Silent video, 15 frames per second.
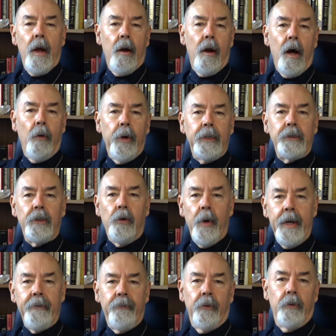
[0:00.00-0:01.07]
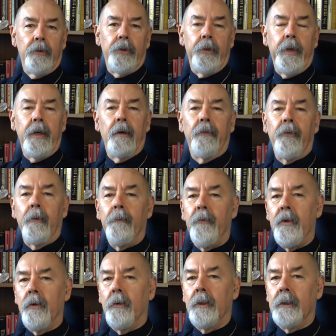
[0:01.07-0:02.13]
are always grateful to hear from
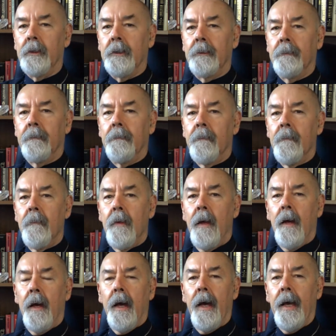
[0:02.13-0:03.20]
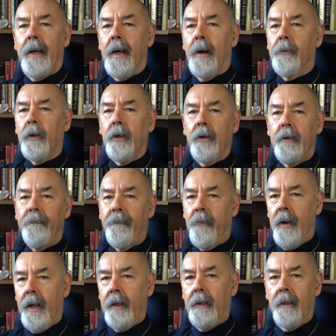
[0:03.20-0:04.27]
viewers, and our good
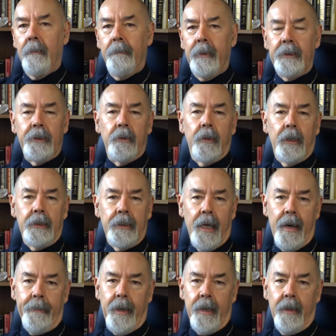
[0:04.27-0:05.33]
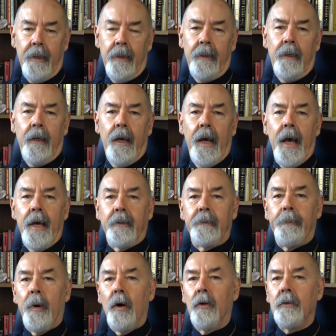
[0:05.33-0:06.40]
friend Mr. Hazama has
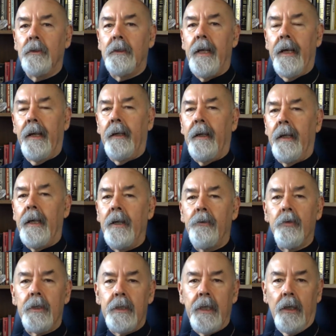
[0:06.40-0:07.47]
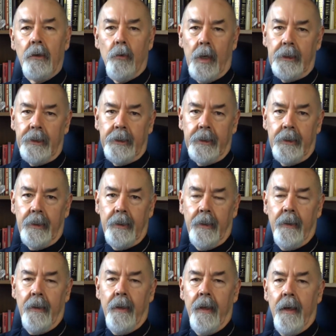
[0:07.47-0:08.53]
posed an interesting question
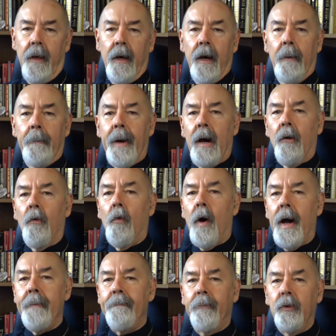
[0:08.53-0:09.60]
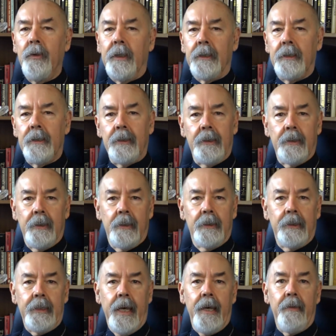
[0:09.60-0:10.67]
about why Buddhists
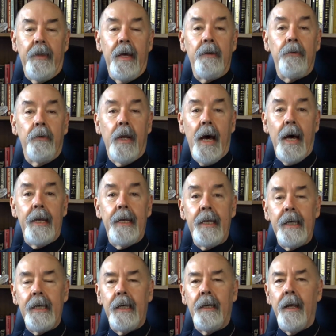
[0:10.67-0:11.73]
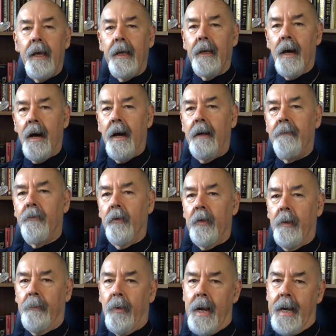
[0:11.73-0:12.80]
say they do not need a God for
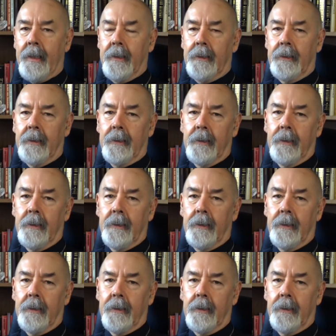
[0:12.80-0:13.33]
their practice.